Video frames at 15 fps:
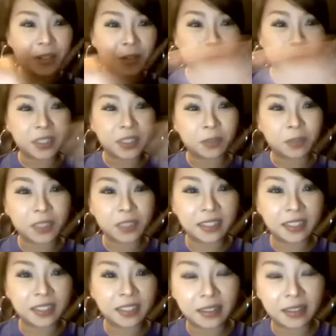Was, was the,
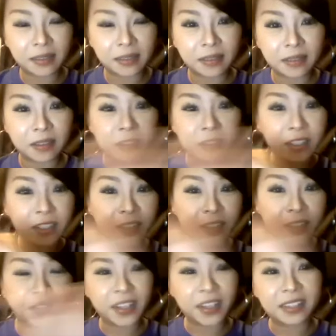the, on the
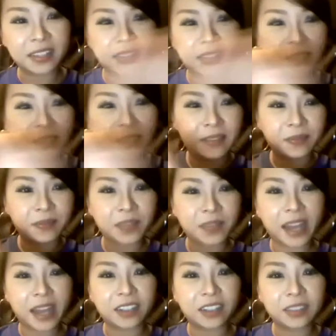surface the,
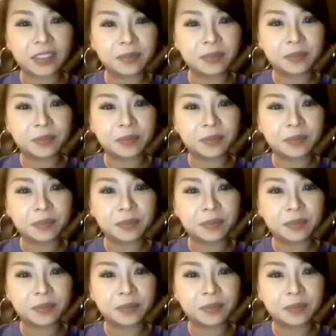action?